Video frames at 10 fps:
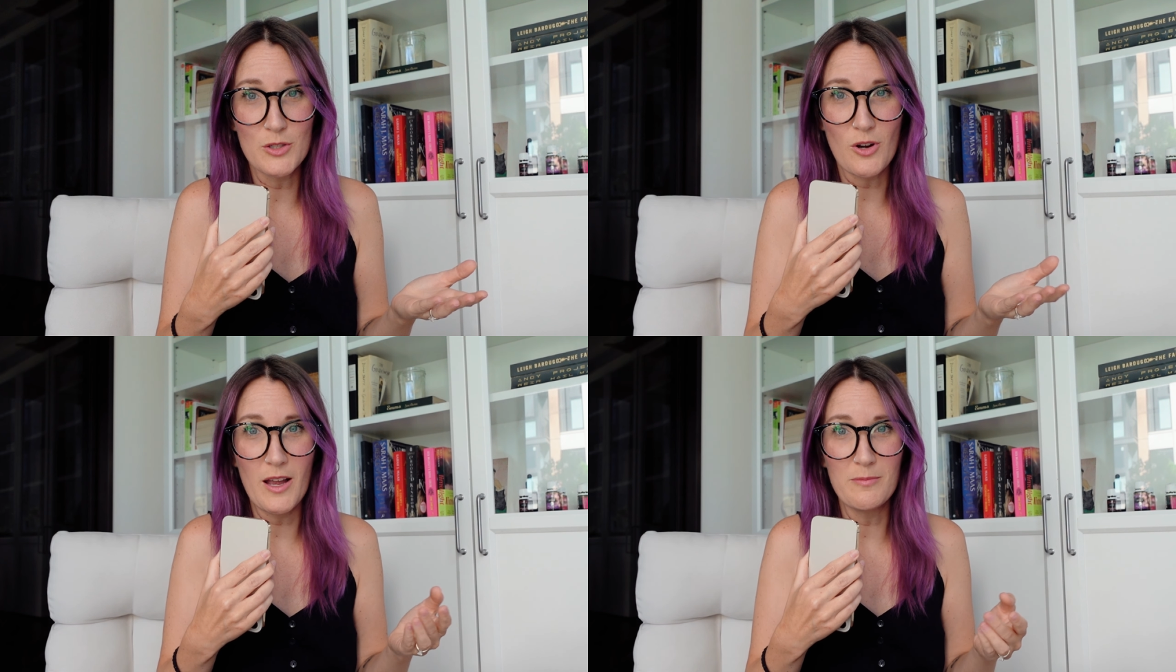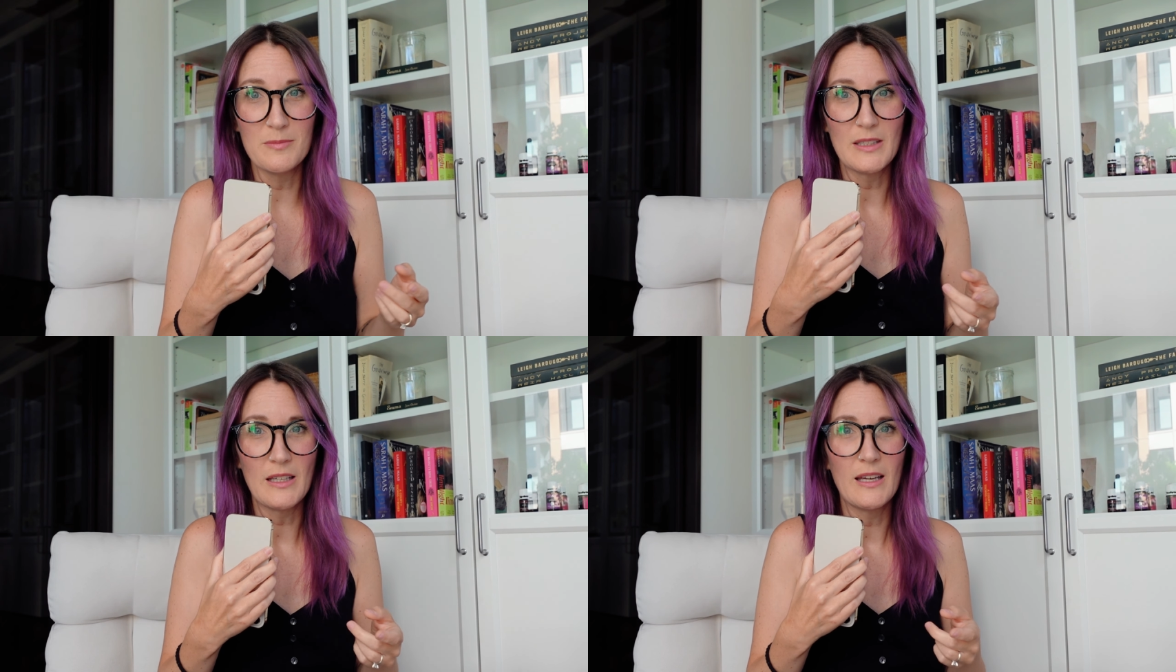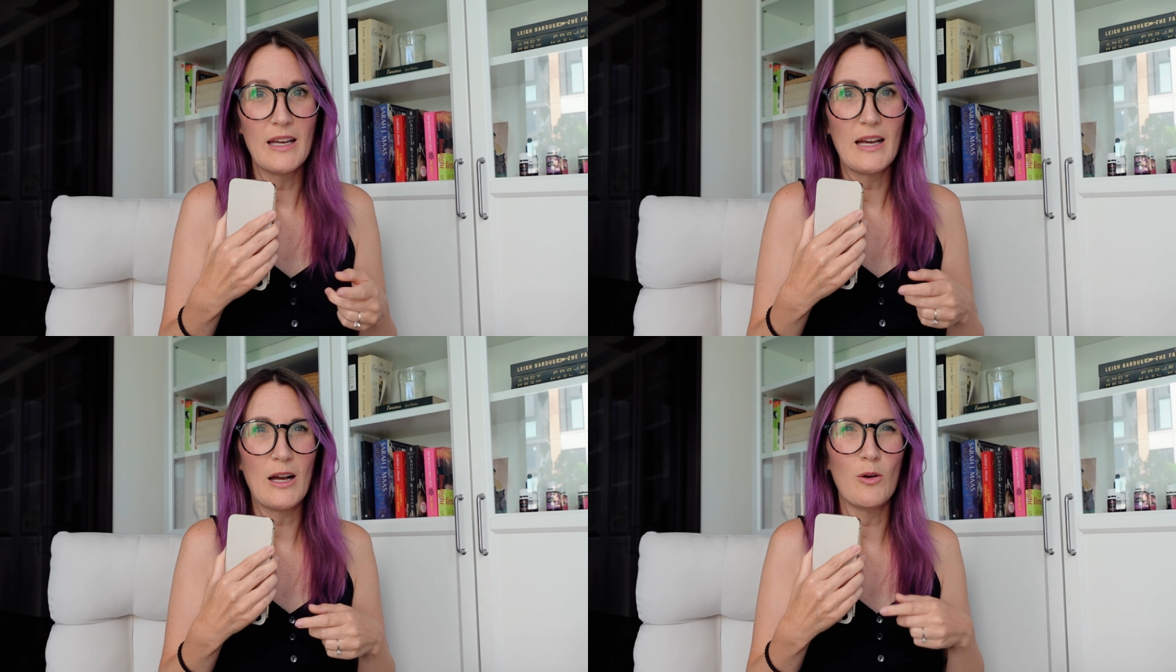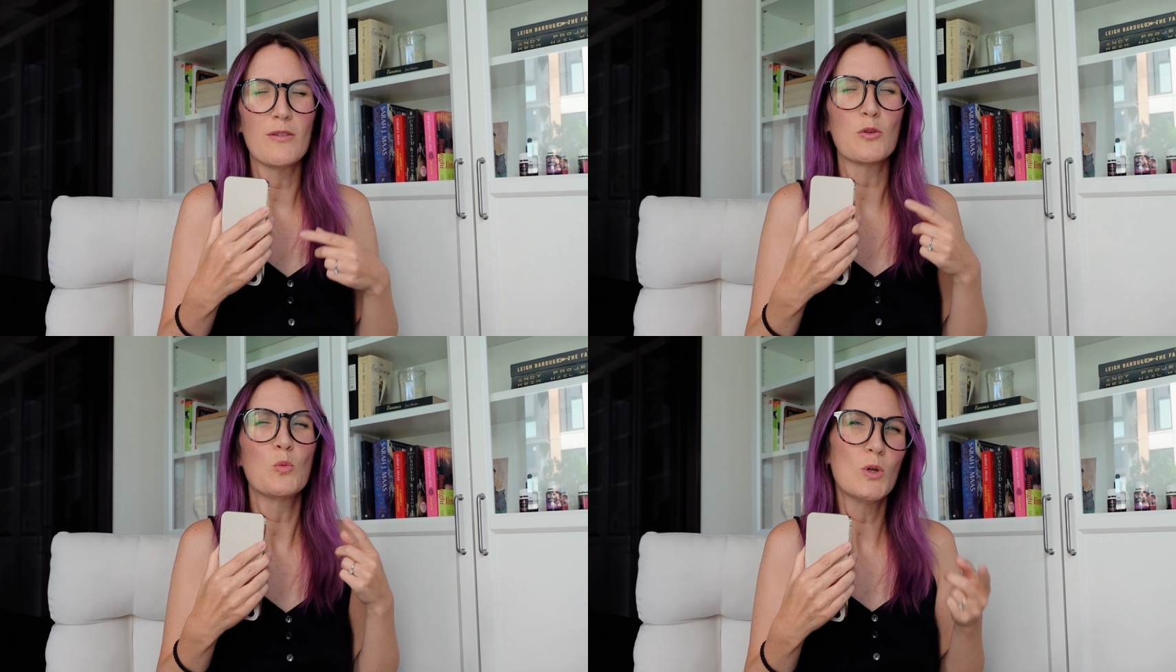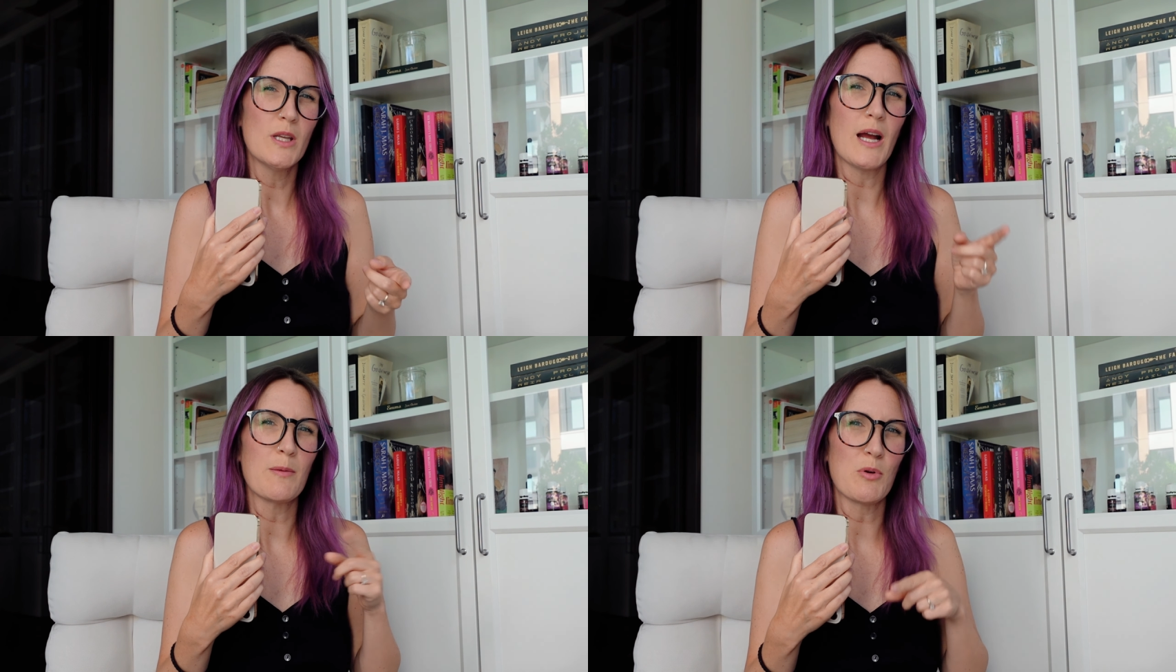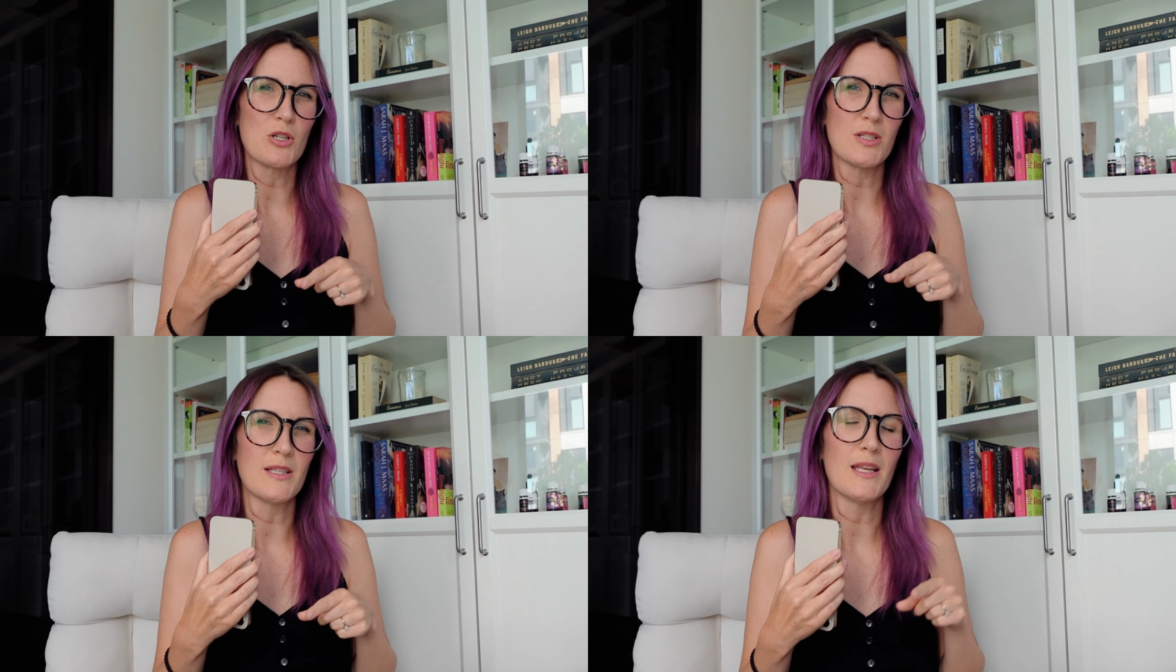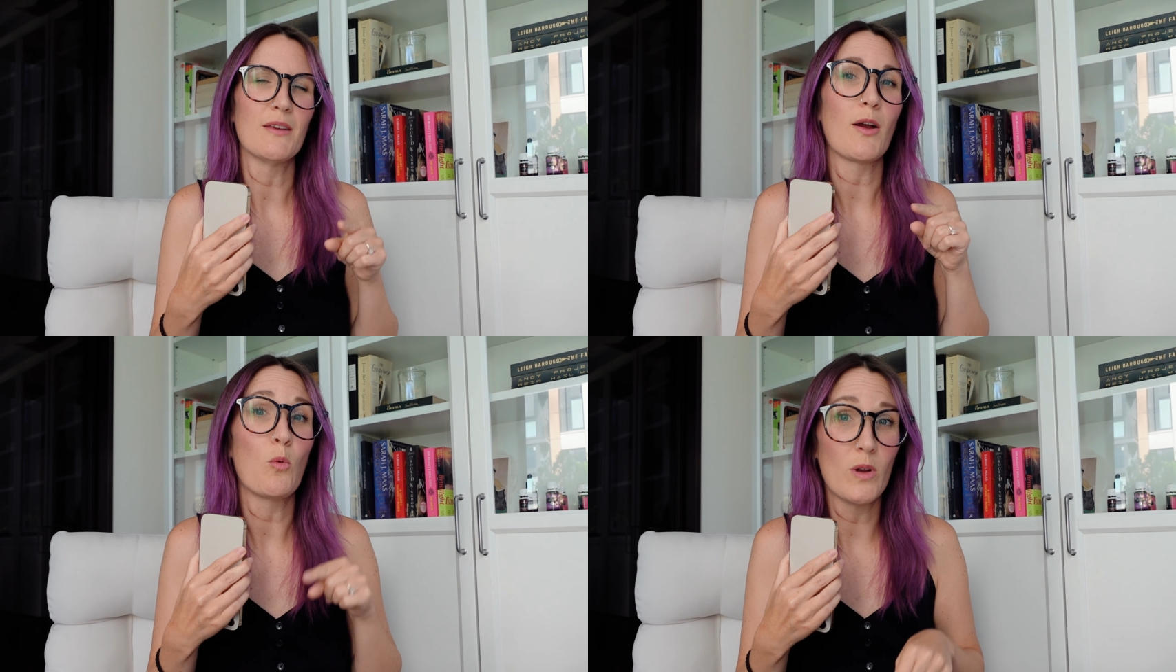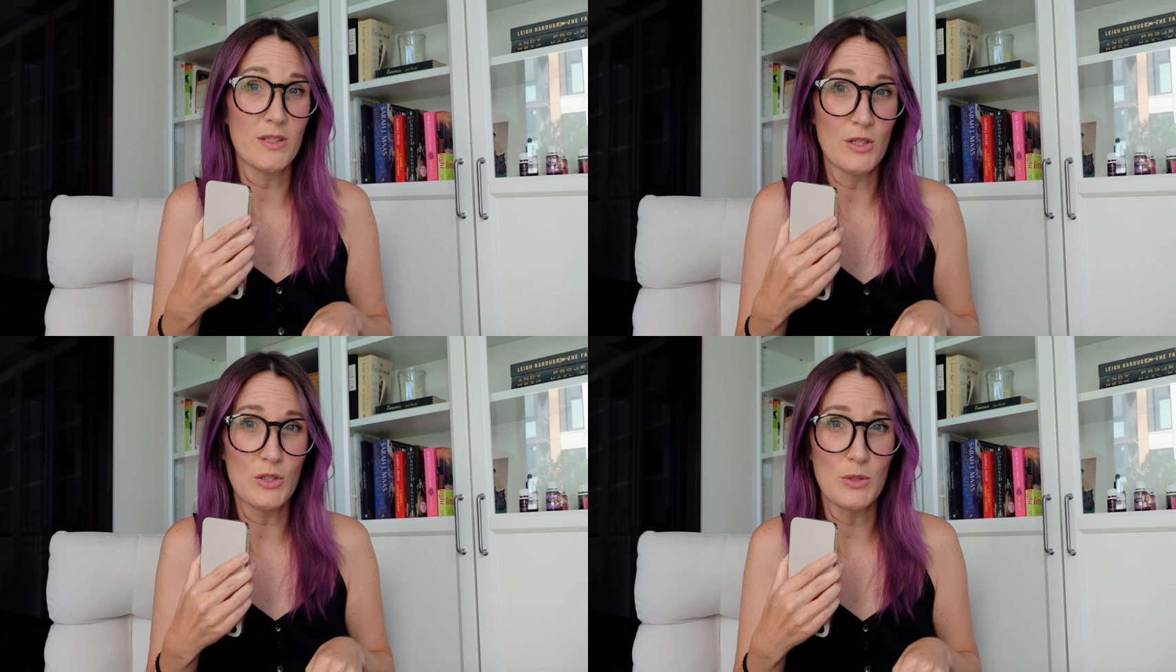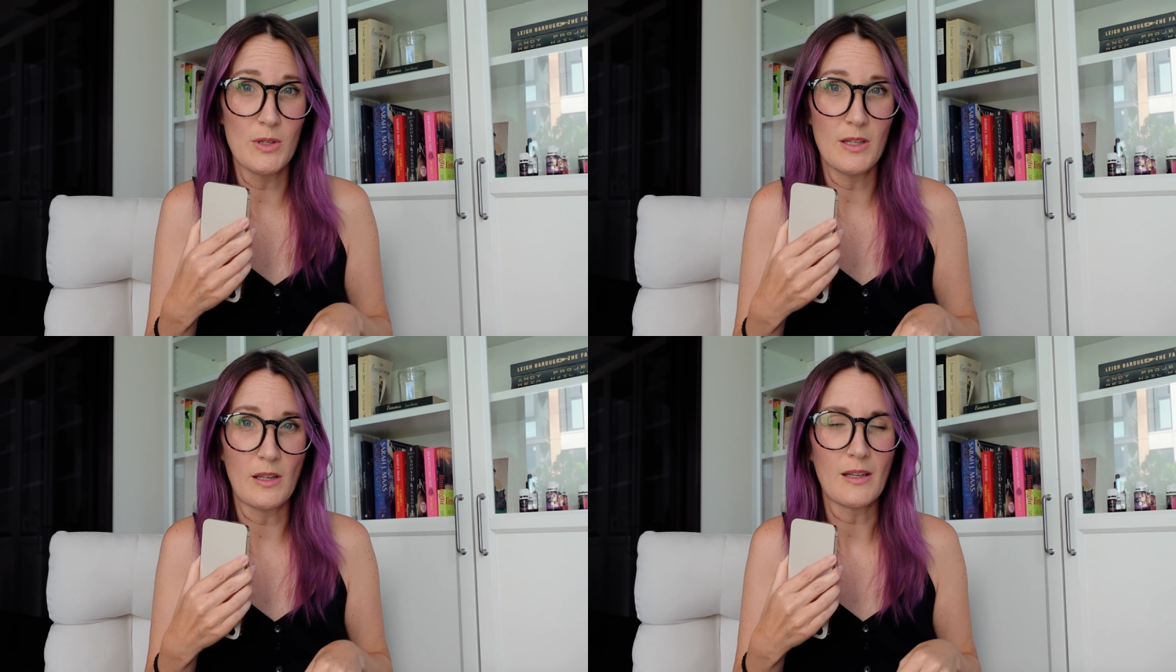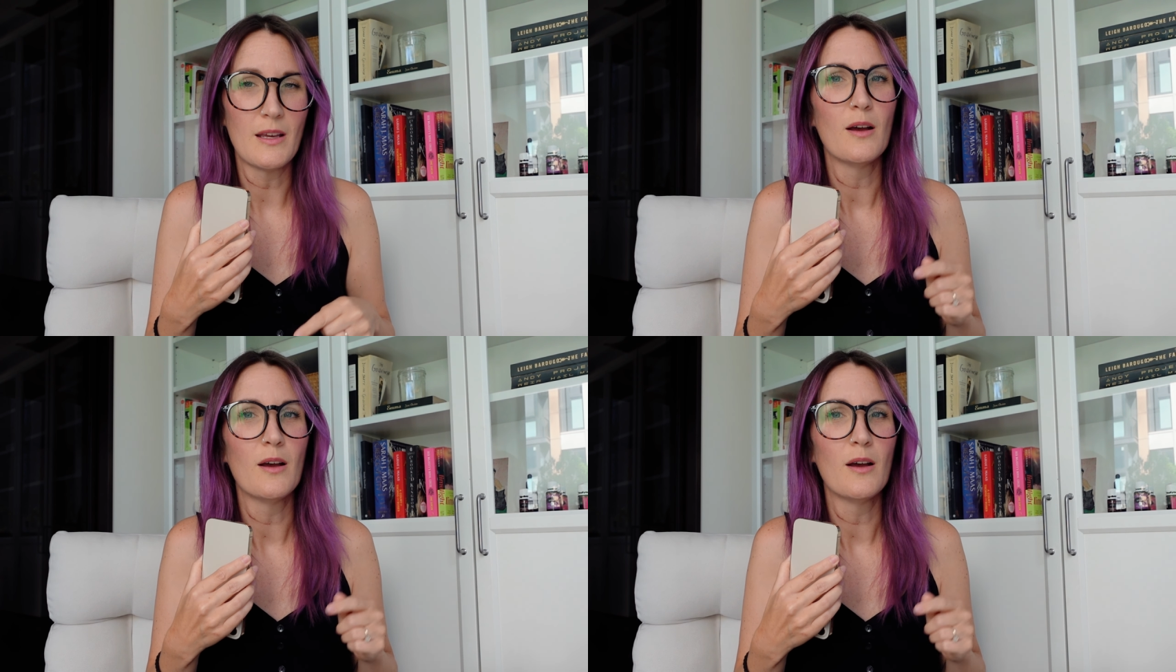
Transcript: Scribe. However, would I purchase it if I wasn't a student?